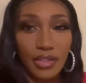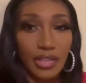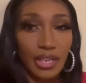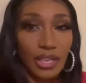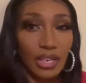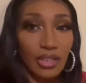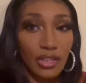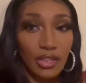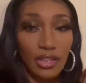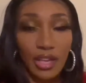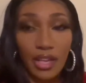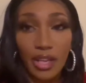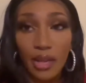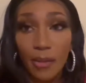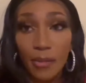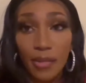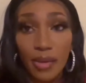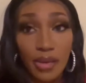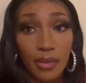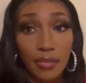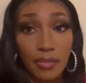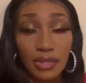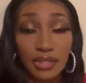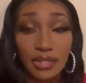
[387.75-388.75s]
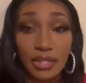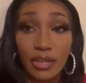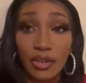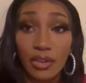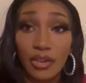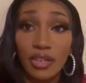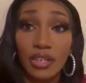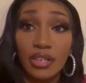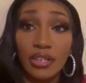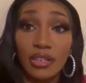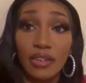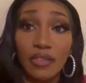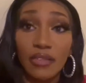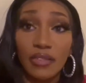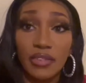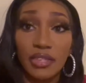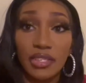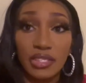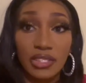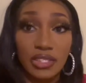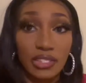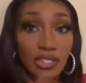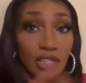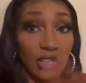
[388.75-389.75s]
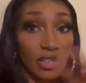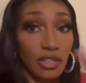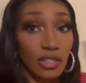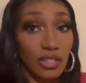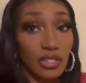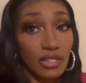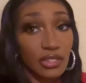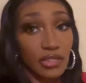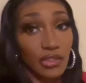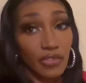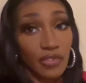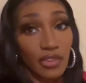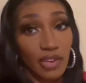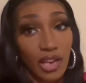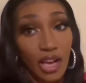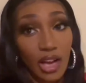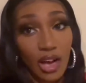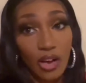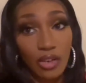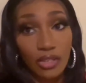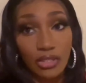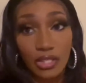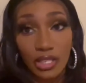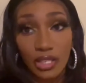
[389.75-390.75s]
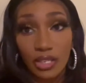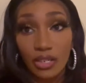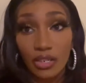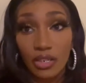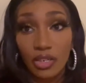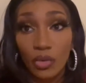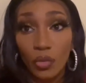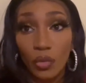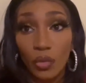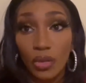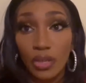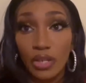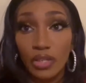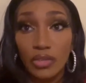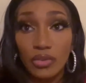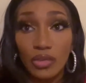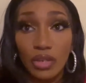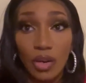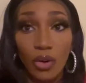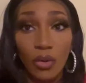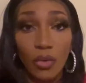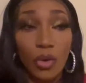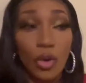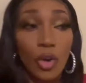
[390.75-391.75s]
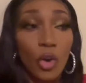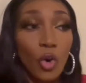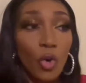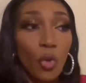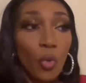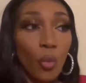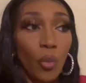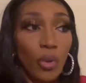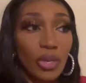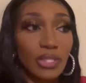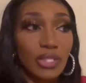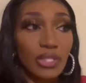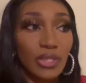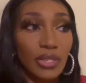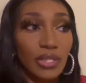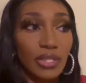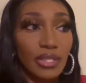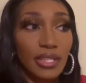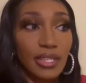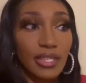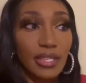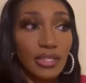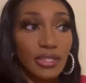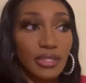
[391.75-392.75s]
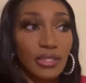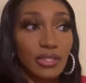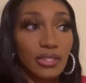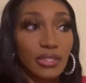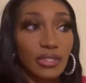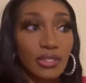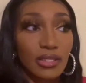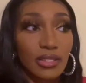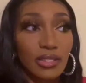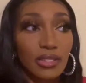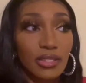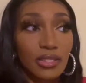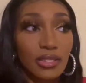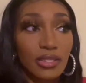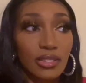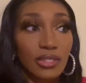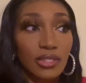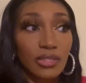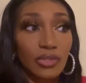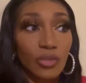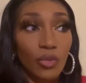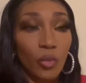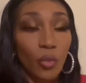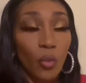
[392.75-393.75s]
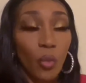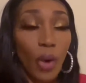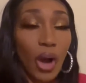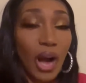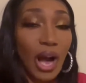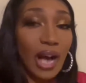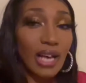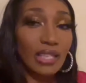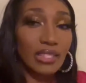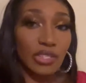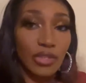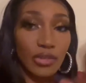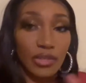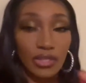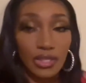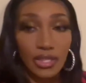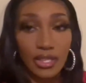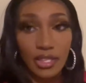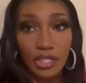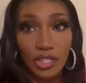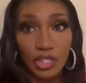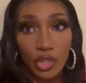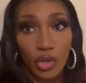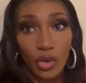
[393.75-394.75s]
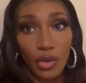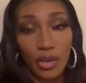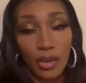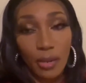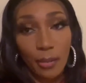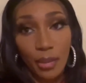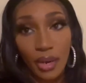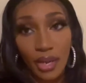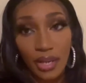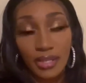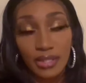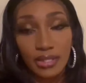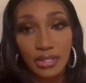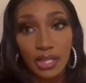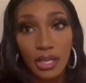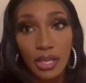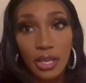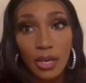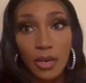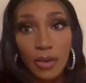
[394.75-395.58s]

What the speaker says: They're learning their amendments, they're learning definitions, they're learning different laws, they're learning what, you know, what certain things, why certain things are in place.